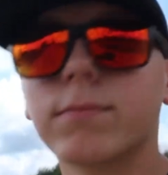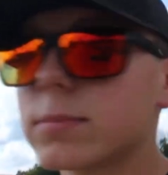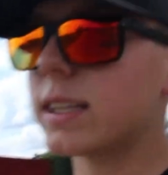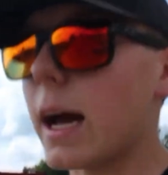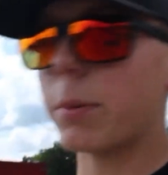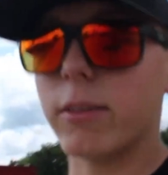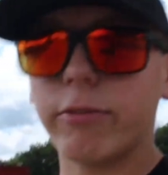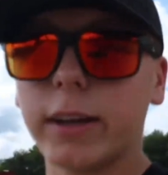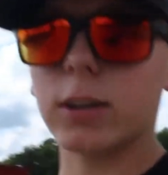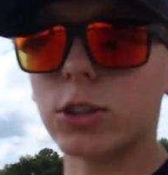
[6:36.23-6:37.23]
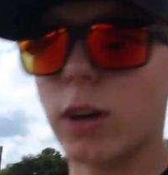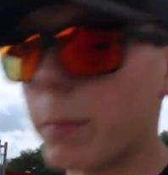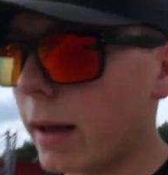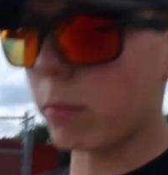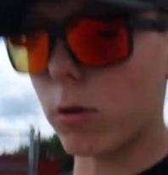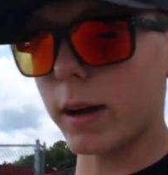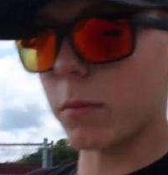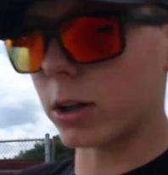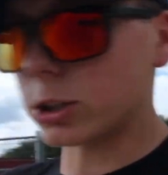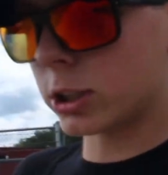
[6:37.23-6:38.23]
snap of the fingers, so I probably won't get
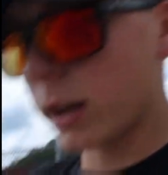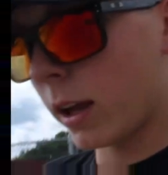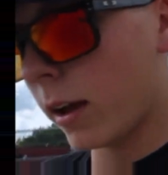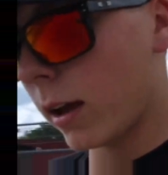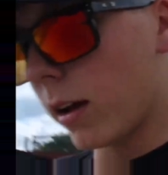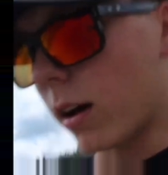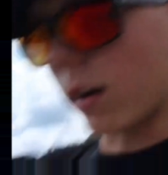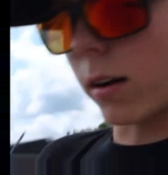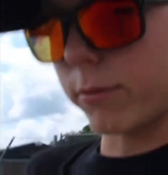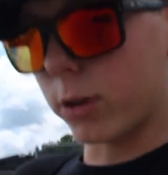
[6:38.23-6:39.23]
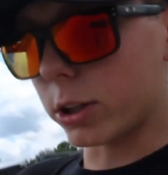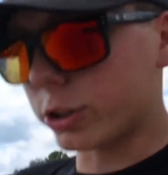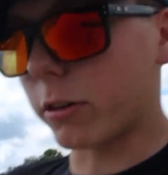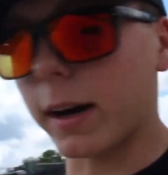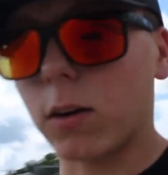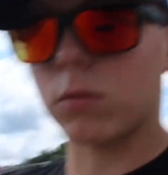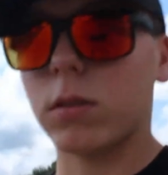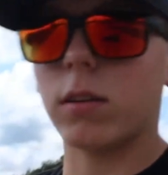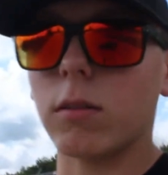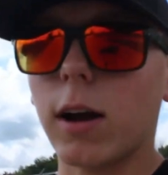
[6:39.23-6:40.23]
much footage
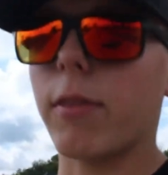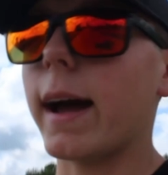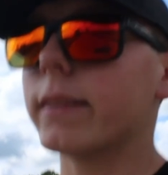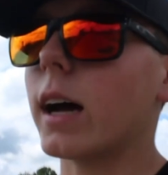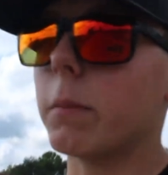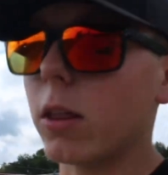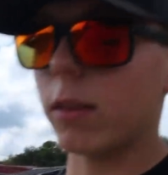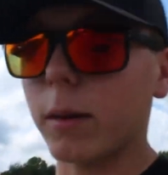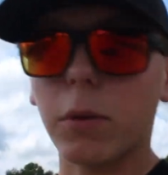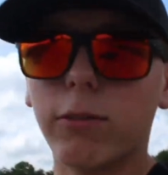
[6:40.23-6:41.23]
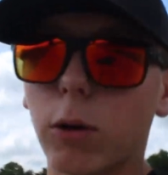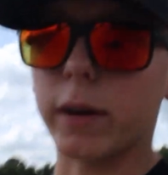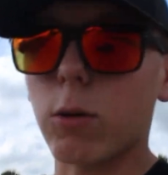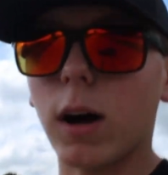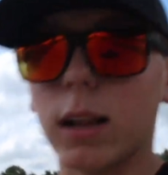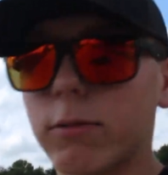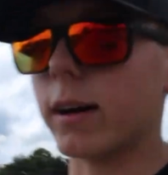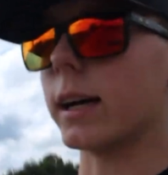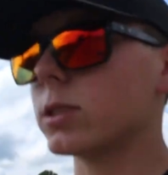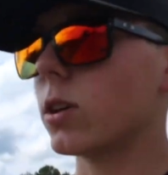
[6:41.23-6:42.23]
around that time other than before we
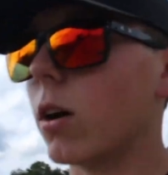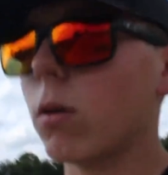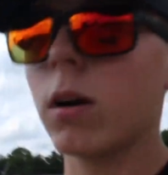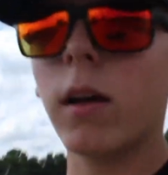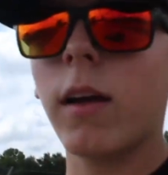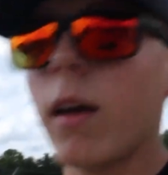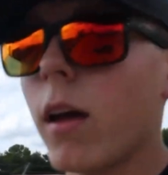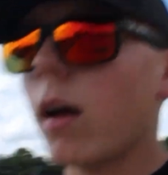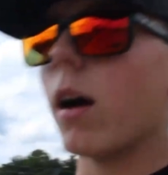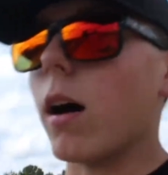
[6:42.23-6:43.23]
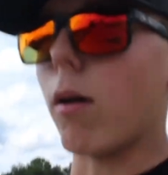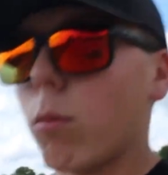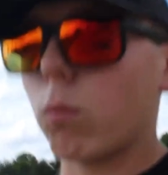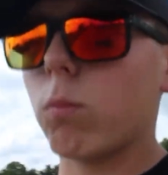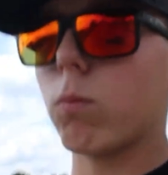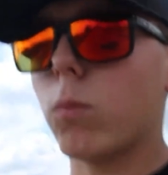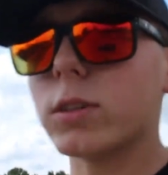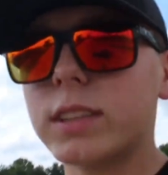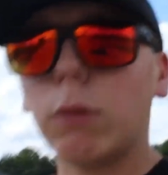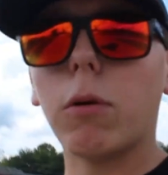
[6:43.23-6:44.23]
qualify. So we'll
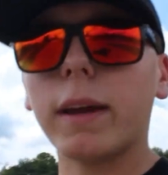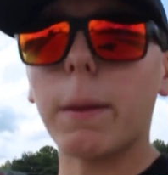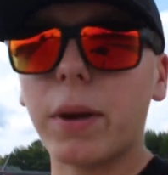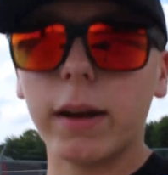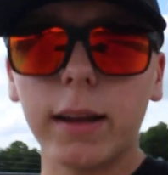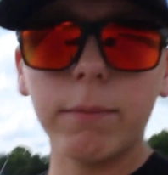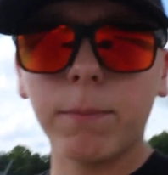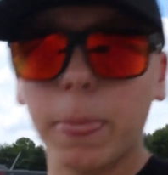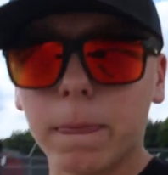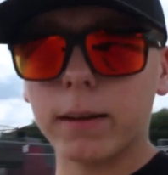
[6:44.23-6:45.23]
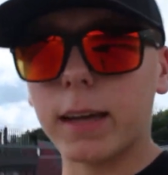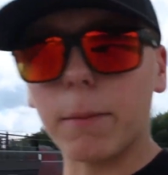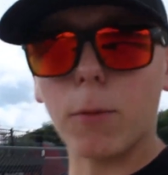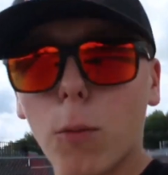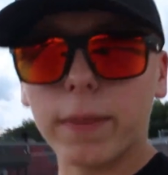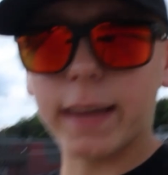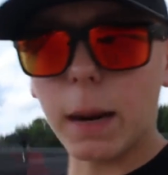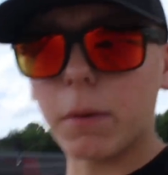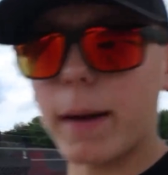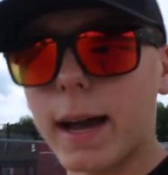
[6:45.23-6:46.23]
see when we get pitted, open the
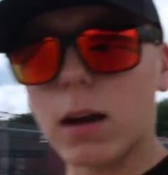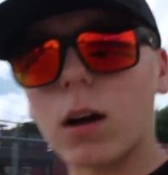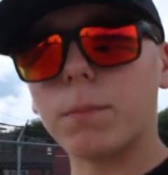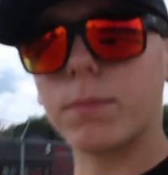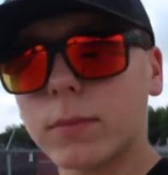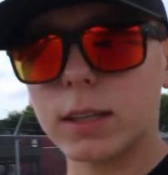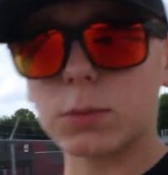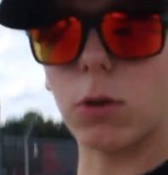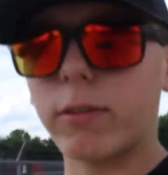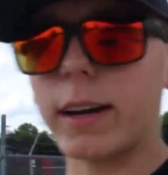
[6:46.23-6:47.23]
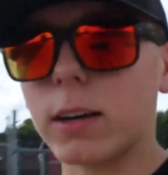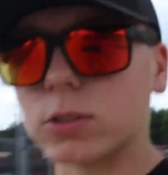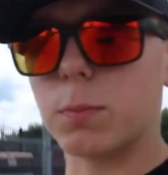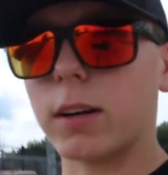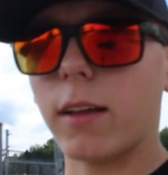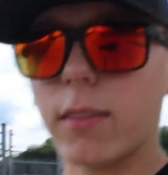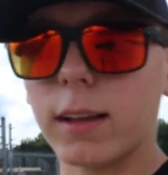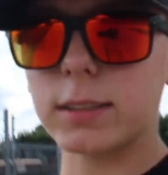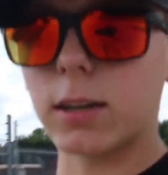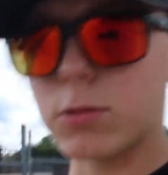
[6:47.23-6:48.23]
camera back up, get some more videos, but
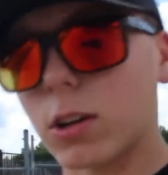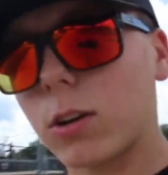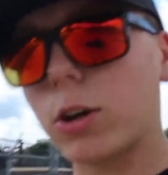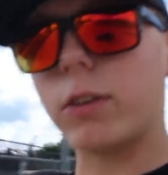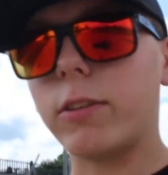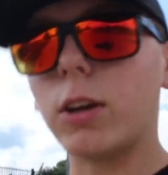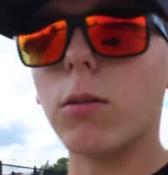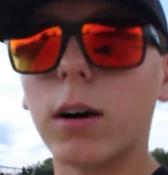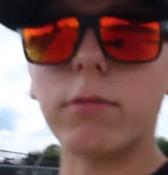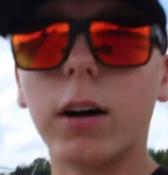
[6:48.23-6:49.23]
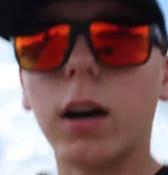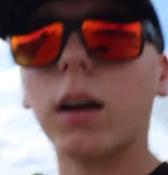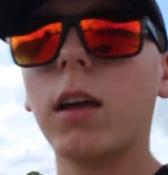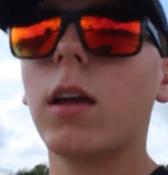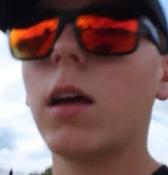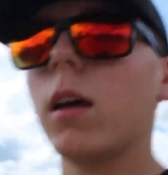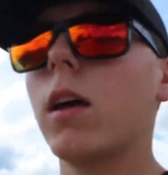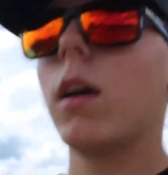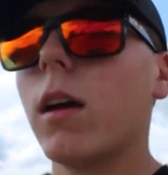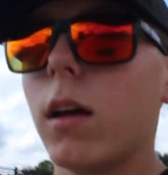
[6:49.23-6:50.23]
nonetheless there's a good view of
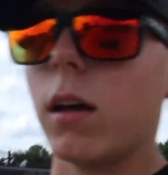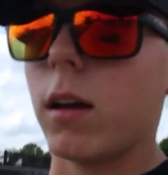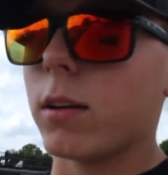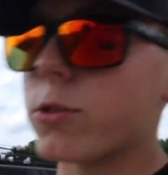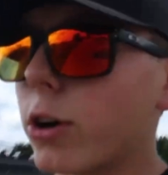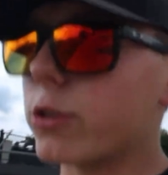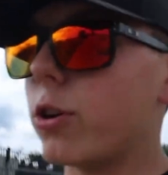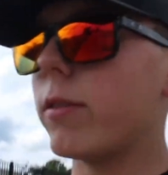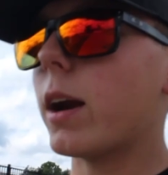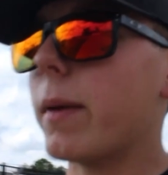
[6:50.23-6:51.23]
turn 2 there